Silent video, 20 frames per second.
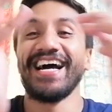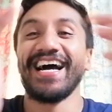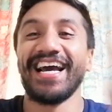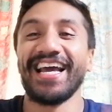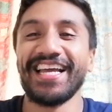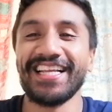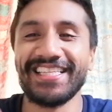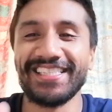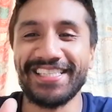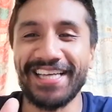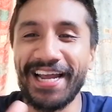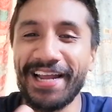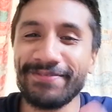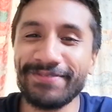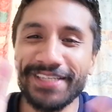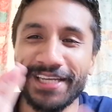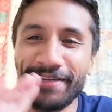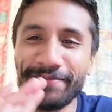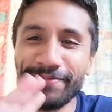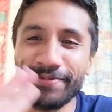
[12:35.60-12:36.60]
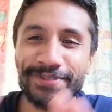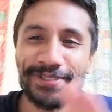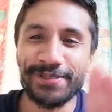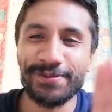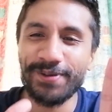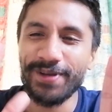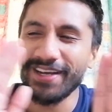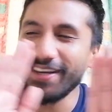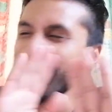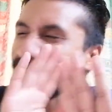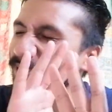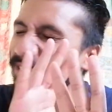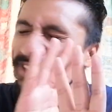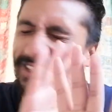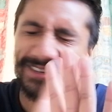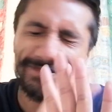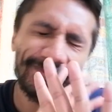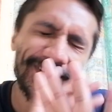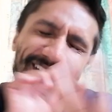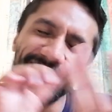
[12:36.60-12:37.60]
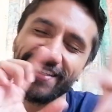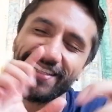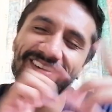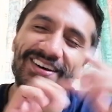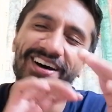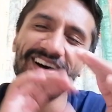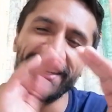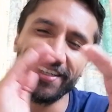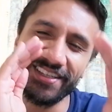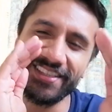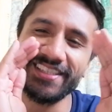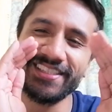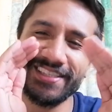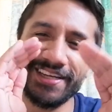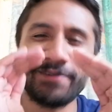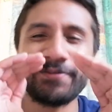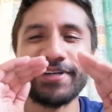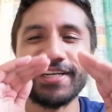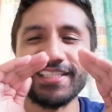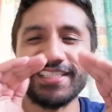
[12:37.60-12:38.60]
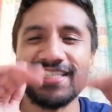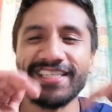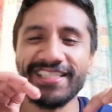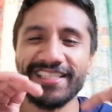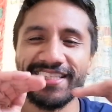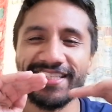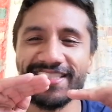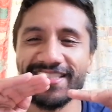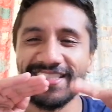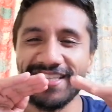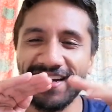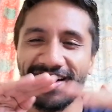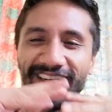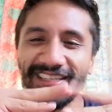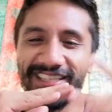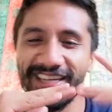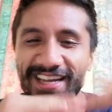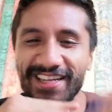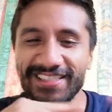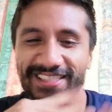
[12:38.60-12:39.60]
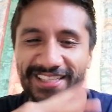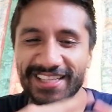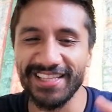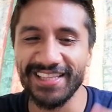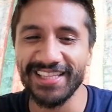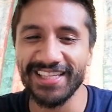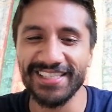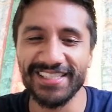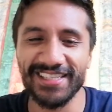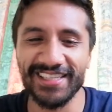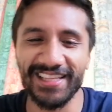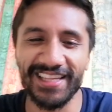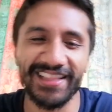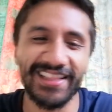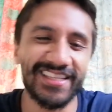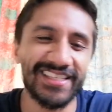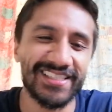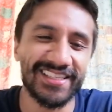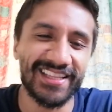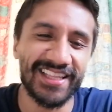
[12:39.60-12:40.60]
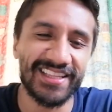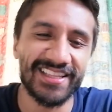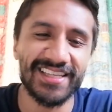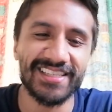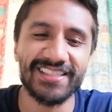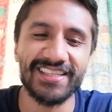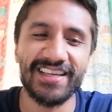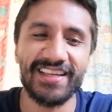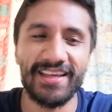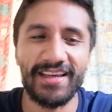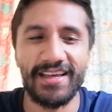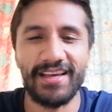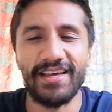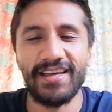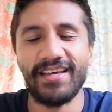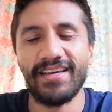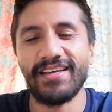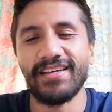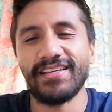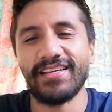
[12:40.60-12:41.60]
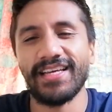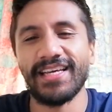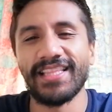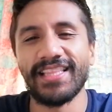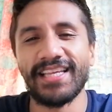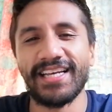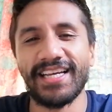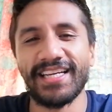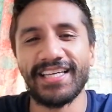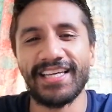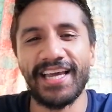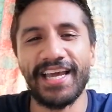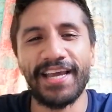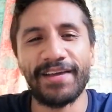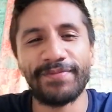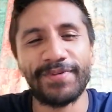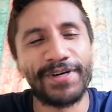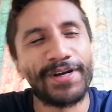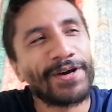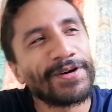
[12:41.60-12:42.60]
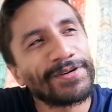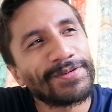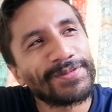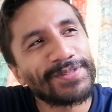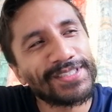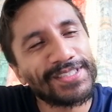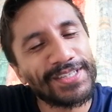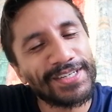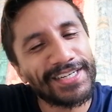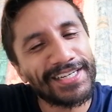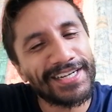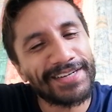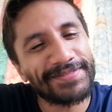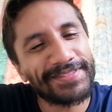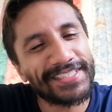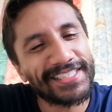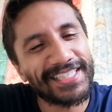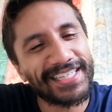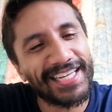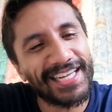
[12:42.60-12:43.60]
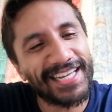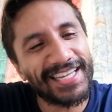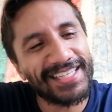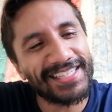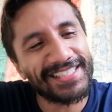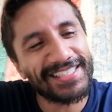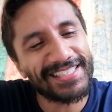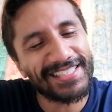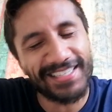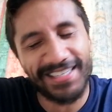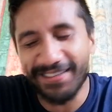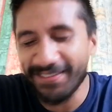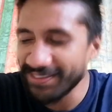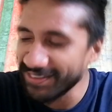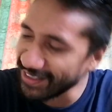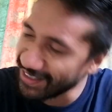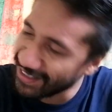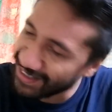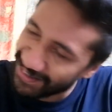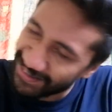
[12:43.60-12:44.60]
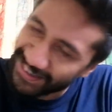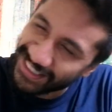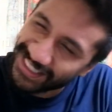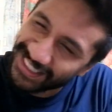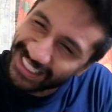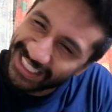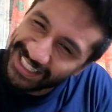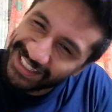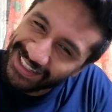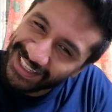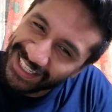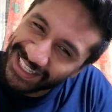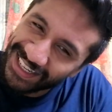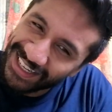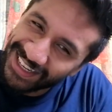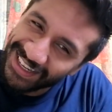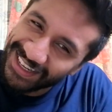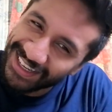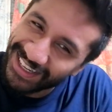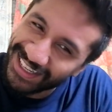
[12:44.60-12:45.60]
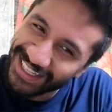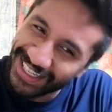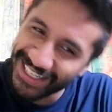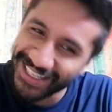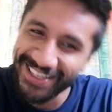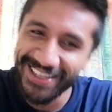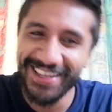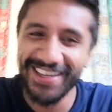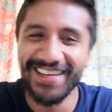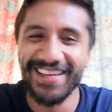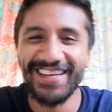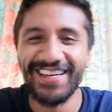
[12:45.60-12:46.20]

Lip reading: had timetables as well, I was gonna I got this, I'm gonna teach this style of dance and then this and then this and then this. And then I came and no one was turning up to class and I was like, what's going on? And